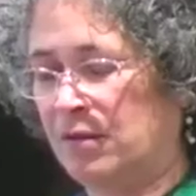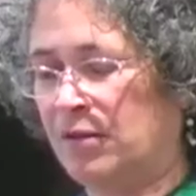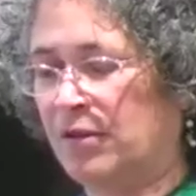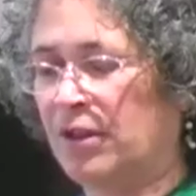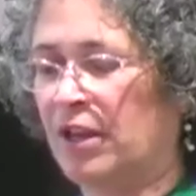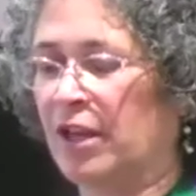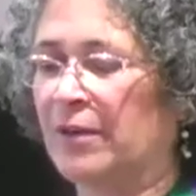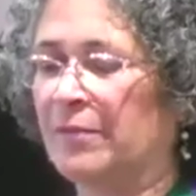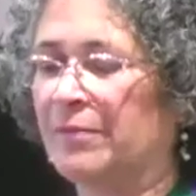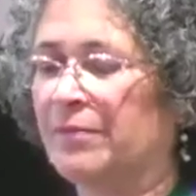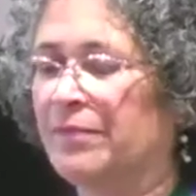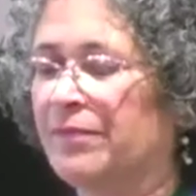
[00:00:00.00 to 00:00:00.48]

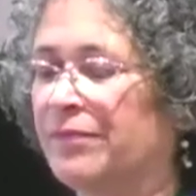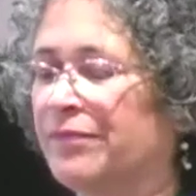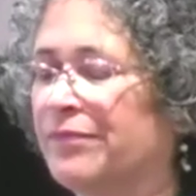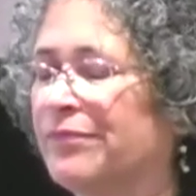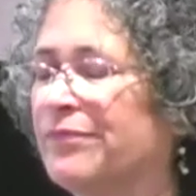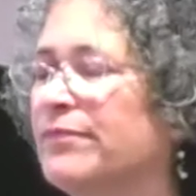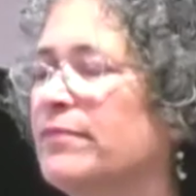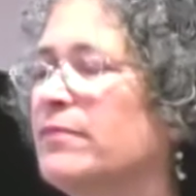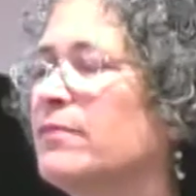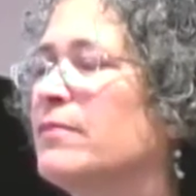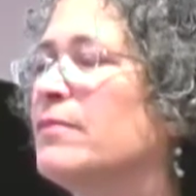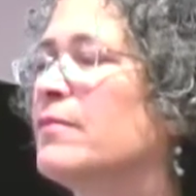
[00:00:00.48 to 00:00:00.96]
Okay.
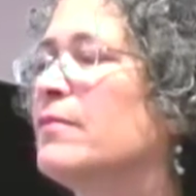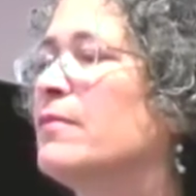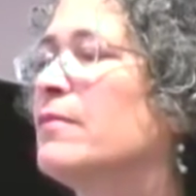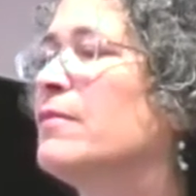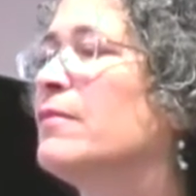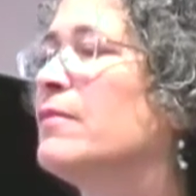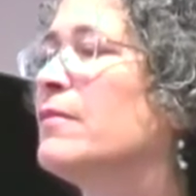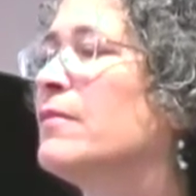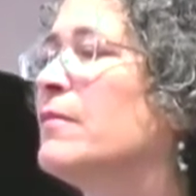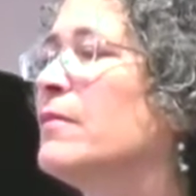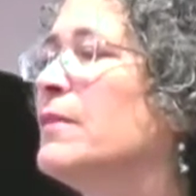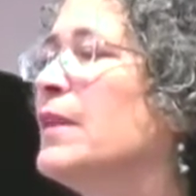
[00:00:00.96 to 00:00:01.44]

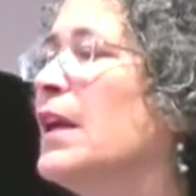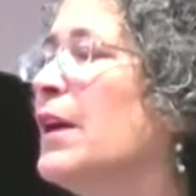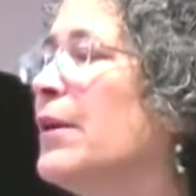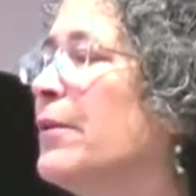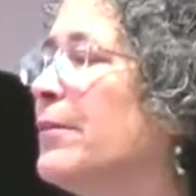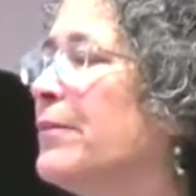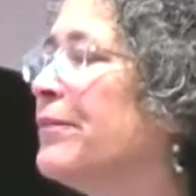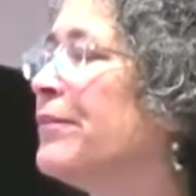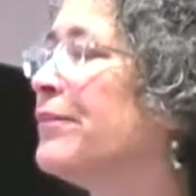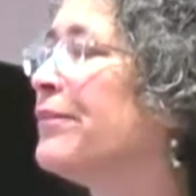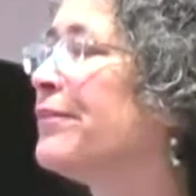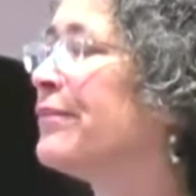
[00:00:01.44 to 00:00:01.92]
Now,
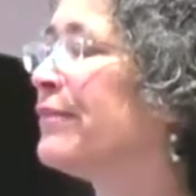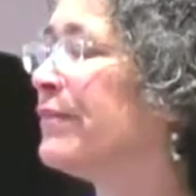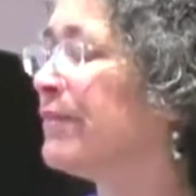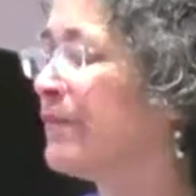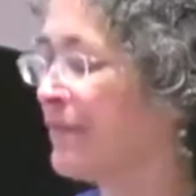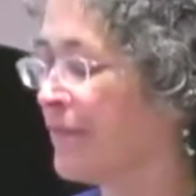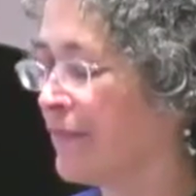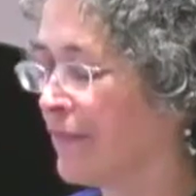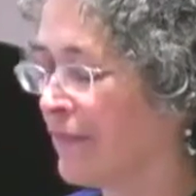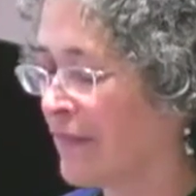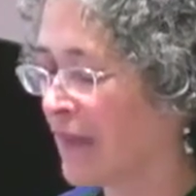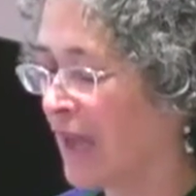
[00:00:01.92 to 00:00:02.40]

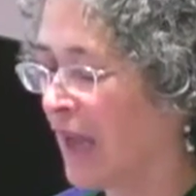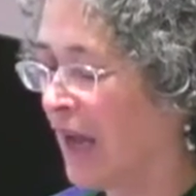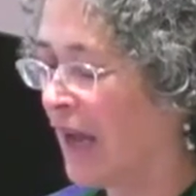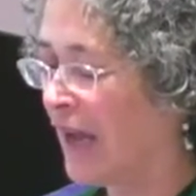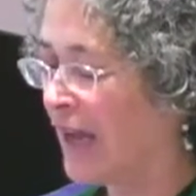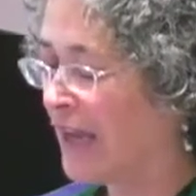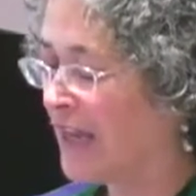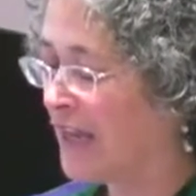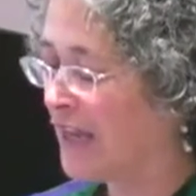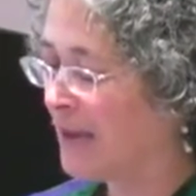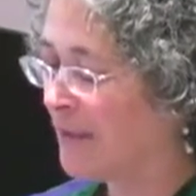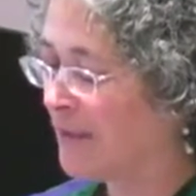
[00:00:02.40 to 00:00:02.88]

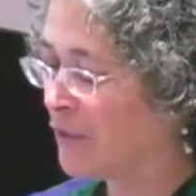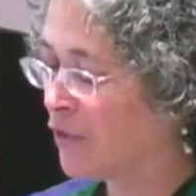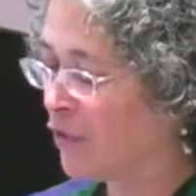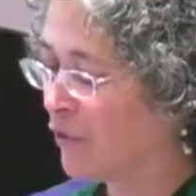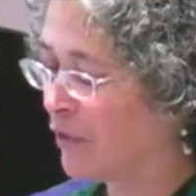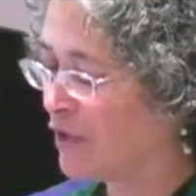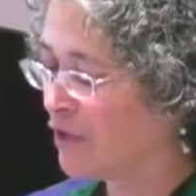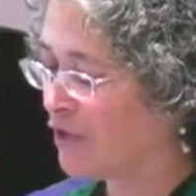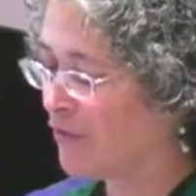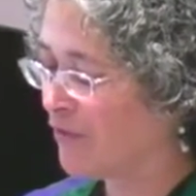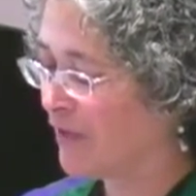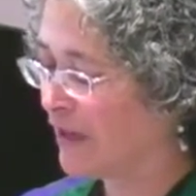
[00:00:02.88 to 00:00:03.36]
I am
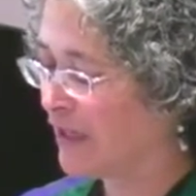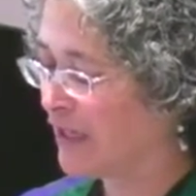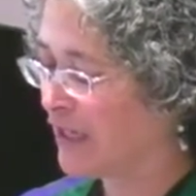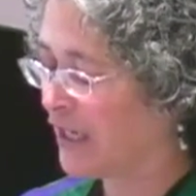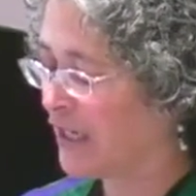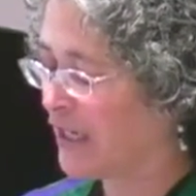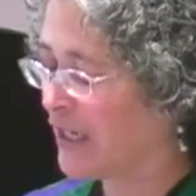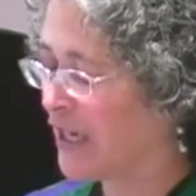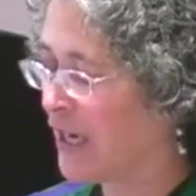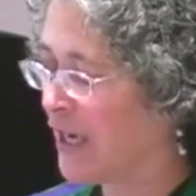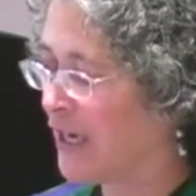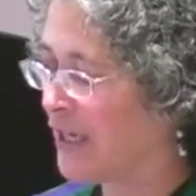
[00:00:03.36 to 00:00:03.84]
going to
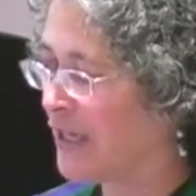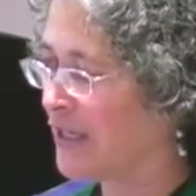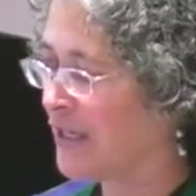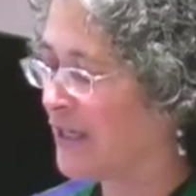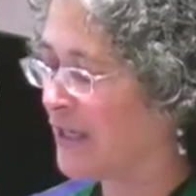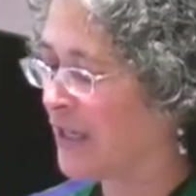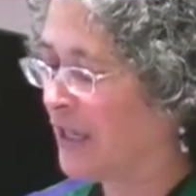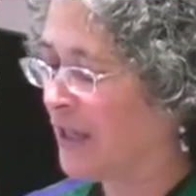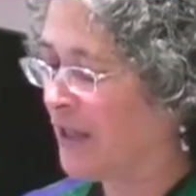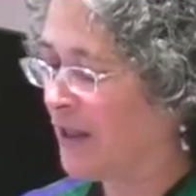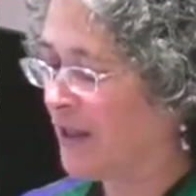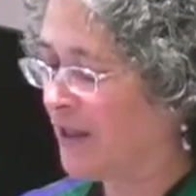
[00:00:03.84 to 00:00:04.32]

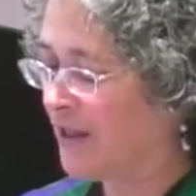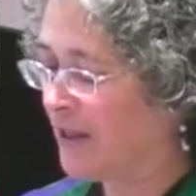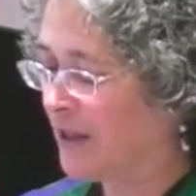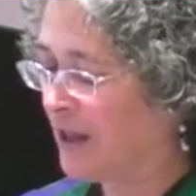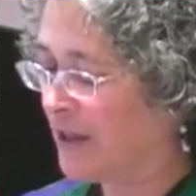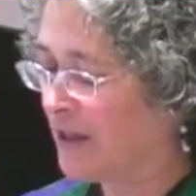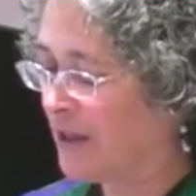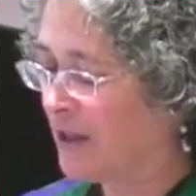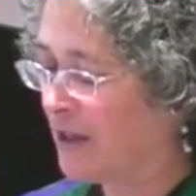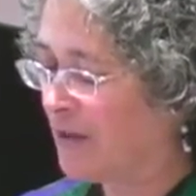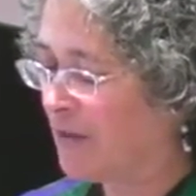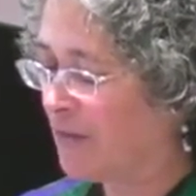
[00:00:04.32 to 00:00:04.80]
recognize
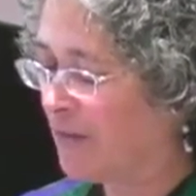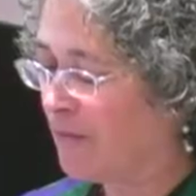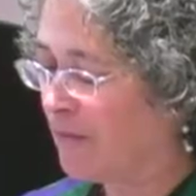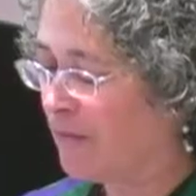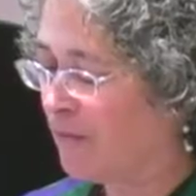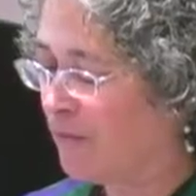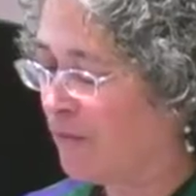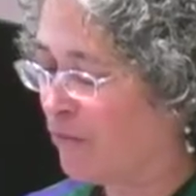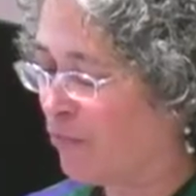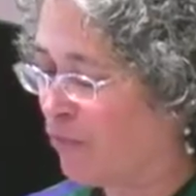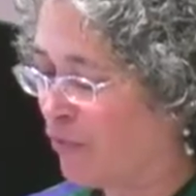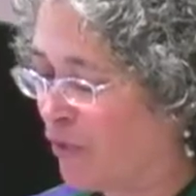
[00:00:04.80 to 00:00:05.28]
that
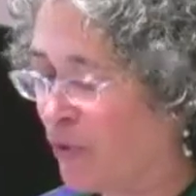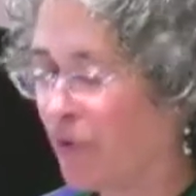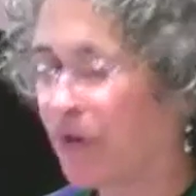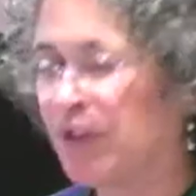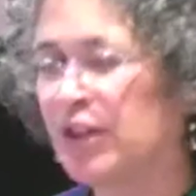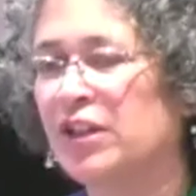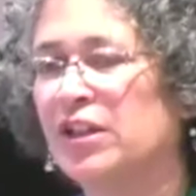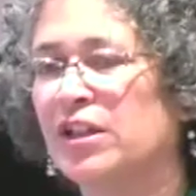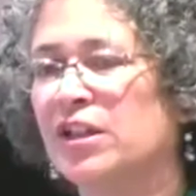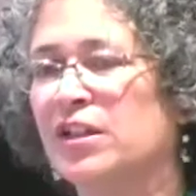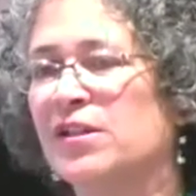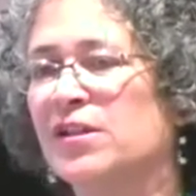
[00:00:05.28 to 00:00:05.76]

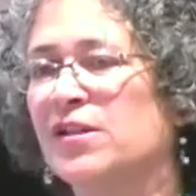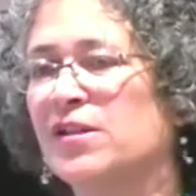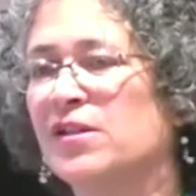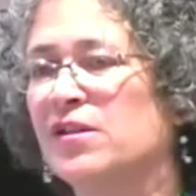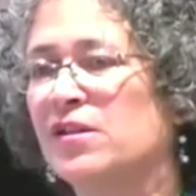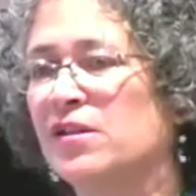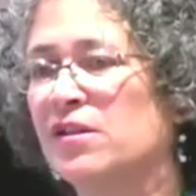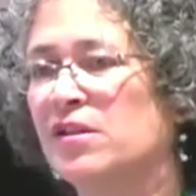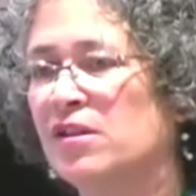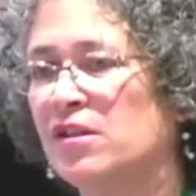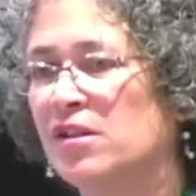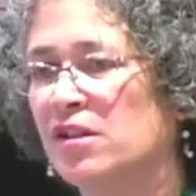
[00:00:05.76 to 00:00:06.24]

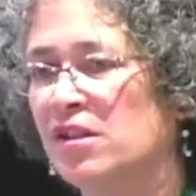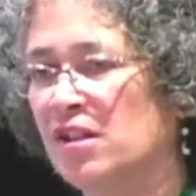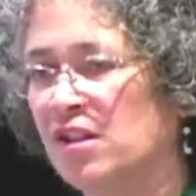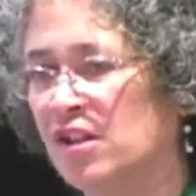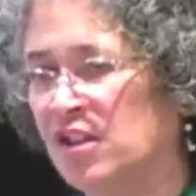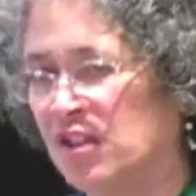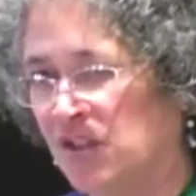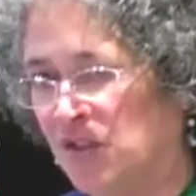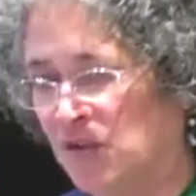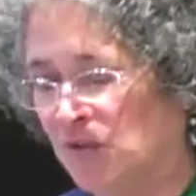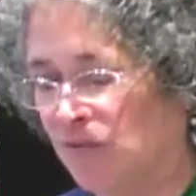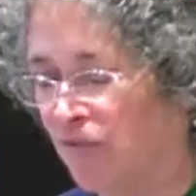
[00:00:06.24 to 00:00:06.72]
brokenness
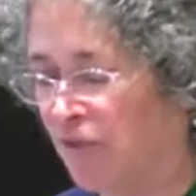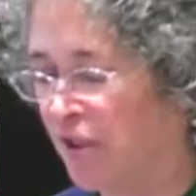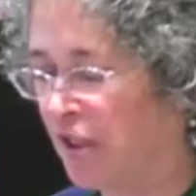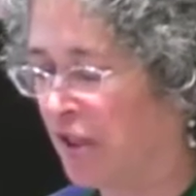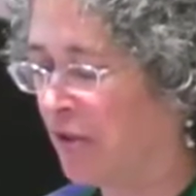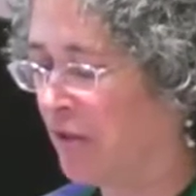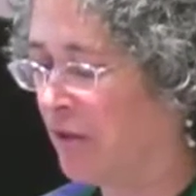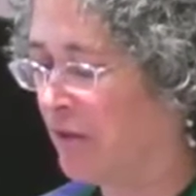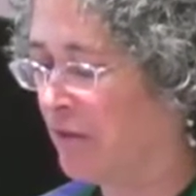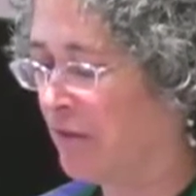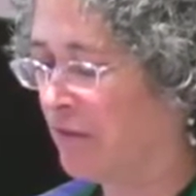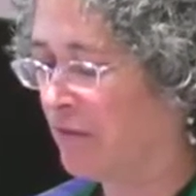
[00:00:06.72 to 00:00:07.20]
is
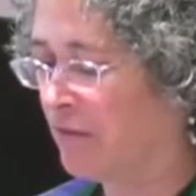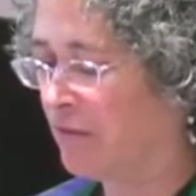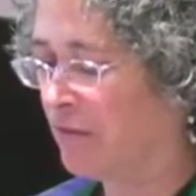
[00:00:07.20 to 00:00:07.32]
real.